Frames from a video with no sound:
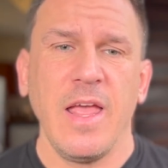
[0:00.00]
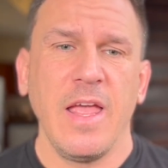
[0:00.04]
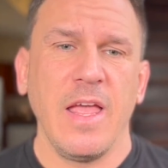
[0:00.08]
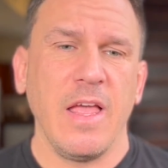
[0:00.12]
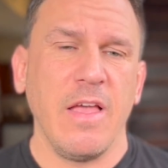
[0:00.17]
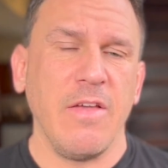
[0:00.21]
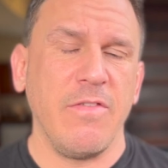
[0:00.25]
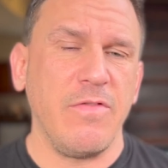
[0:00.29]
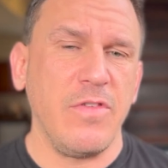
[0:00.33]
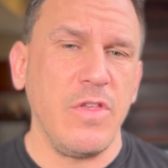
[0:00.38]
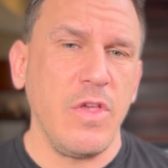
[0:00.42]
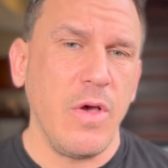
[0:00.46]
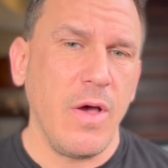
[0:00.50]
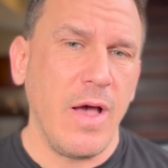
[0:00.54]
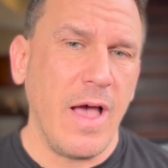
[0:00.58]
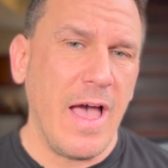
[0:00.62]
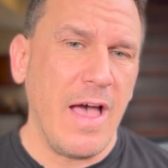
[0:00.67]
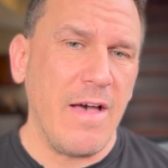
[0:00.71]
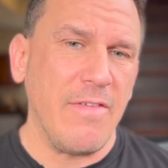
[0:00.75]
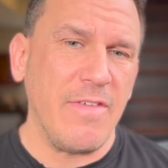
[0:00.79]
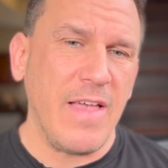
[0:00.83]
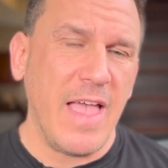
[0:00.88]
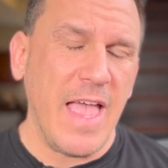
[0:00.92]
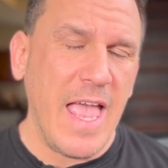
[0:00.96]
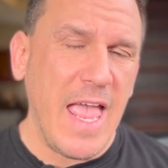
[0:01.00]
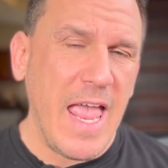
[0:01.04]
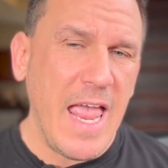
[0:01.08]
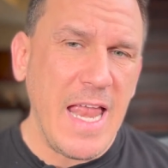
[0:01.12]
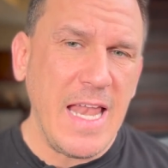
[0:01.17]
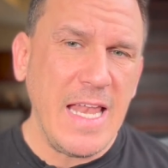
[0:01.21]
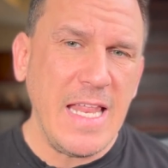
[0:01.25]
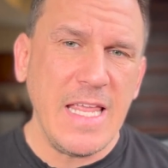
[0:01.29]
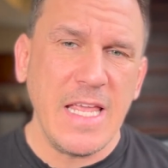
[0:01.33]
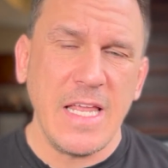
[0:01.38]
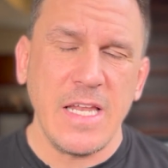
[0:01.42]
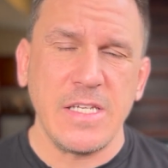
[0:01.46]
if you have
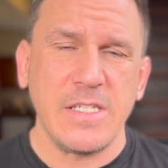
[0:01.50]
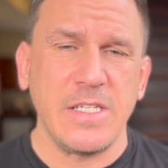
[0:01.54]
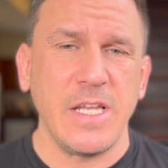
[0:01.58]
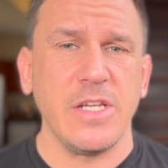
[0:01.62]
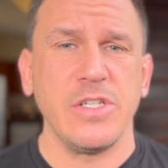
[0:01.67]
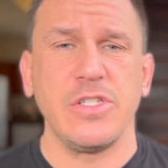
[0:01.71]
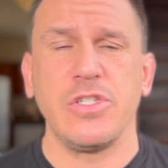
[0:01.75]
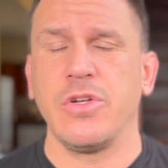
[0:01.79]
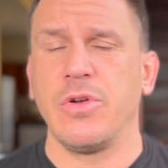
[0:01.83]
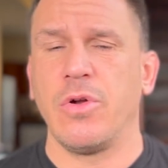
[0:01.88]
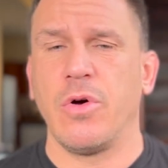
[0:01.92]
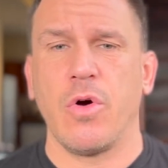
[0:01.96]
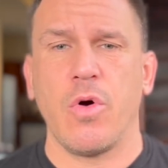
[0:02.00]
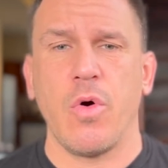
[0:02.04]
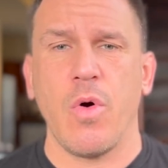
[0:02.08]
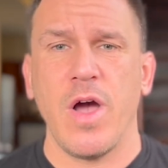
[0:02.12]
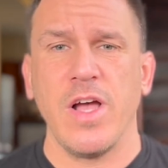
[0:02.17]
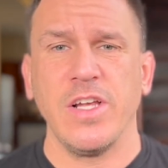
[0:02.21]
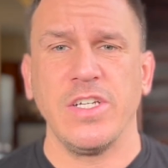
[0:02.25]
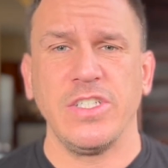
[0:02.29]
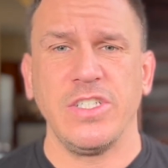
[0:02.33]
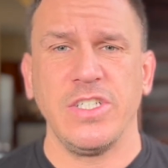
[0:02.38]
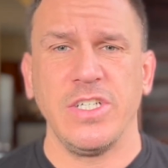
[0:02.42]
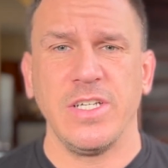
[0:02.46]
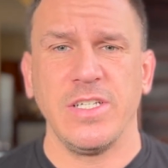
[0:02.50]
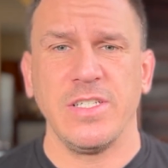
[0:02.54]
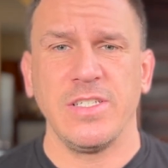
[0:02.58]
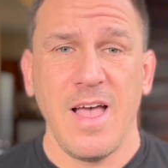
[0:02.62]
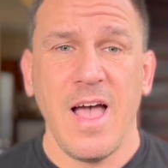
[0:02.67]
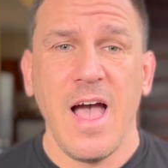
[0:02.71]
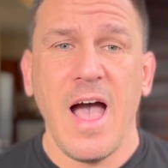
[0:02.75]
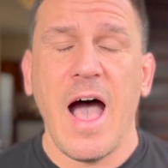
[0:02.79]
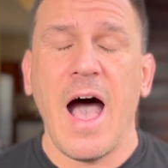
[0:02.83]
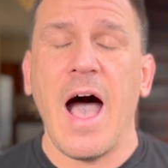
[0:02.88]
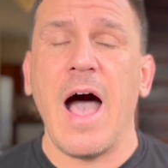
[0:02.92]
any additional questions.